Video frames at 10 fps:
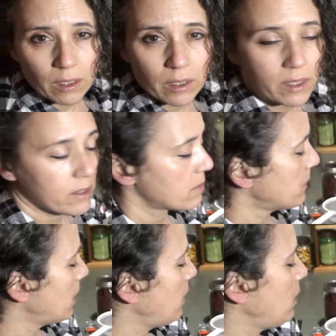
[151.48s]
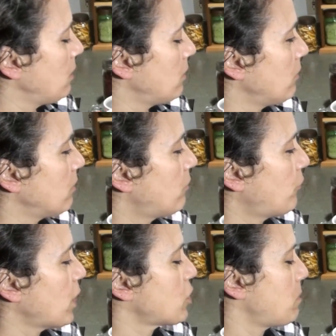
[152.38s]
here is my
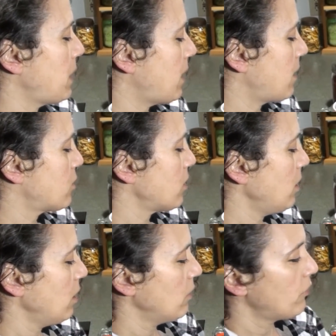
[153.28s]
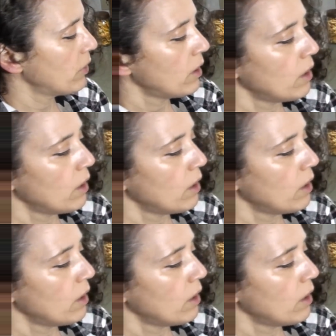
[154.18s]
fresh batch of